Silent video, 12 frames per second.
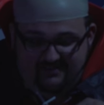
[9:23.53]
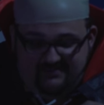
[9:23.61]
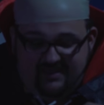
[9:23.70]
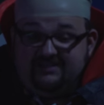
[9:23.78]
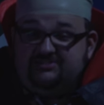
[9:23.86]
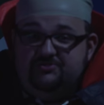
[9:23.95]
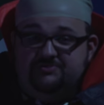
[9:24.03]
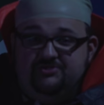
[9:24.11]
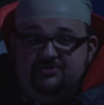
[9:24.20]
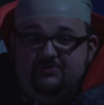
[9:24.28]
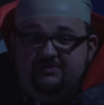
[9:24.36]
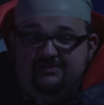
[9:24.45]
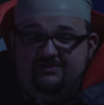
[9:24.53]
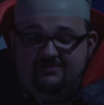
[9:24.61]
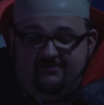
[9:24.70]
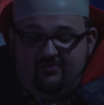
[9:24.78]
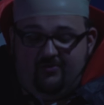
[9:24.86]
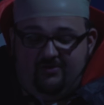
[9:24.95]
Thanks, YouTube,
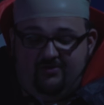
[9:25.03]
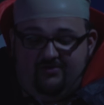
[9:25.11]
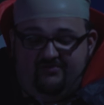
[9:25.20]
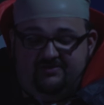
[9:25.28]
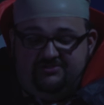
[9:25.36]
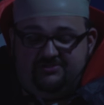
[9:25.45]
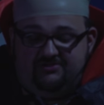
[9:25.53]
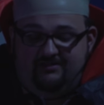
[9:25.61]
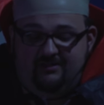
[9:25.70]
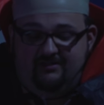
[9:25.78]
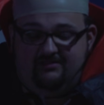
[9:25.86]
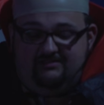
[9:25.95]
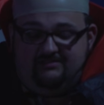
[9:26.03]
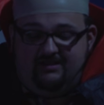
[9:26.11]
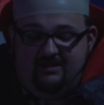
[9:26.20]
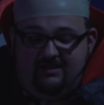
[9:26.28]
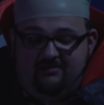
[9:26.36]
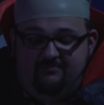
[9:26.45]
for your official
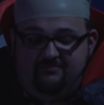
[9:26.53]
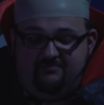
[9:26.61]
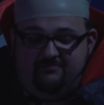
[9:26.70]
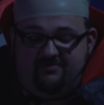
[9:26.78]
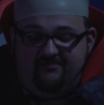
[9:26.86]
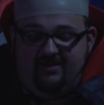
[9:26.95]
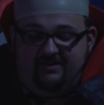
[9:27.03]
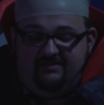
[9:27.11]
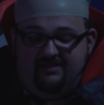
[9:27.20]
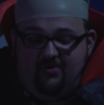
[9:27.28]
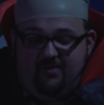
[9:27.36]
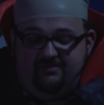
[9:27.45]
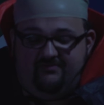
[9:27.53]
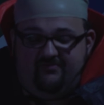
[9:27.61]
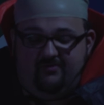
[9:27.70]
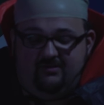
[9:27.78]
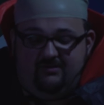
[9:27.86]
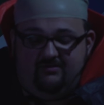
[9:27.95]
providing the equipment
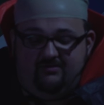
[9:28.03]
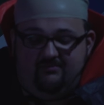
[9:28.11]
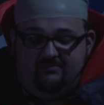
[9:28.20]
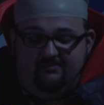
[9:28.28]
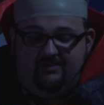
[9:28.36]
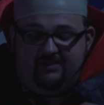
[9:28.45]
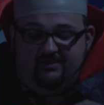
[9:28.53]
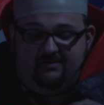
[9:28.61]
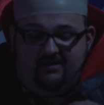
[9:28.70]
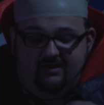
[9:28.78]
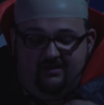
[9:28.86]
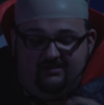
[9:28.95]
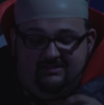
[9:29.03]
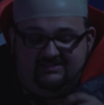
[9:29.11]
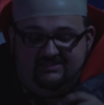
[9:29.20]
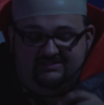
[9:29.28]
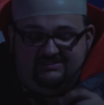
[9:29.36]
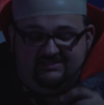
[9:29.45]
for making. All
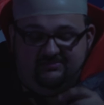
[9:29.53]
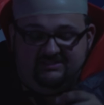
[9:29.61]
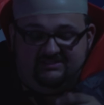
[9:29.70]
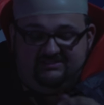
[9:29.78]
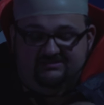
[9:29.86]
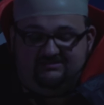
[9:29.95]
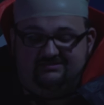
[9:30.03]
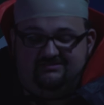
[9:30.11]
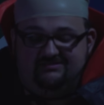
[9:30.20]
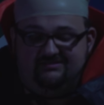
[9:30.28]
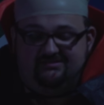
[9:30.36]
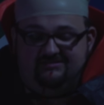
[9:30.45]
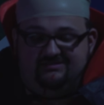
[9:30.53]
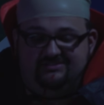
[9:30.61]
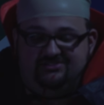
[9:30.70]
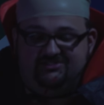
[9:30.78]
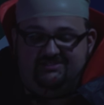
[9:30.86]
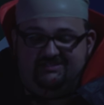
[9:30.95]
right, let's see what
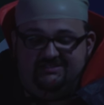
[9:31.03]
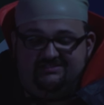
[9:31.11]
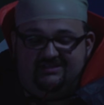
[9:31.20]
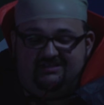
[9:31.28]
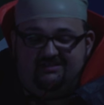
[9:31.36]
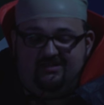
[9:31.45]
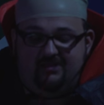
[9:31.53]
this tastes like.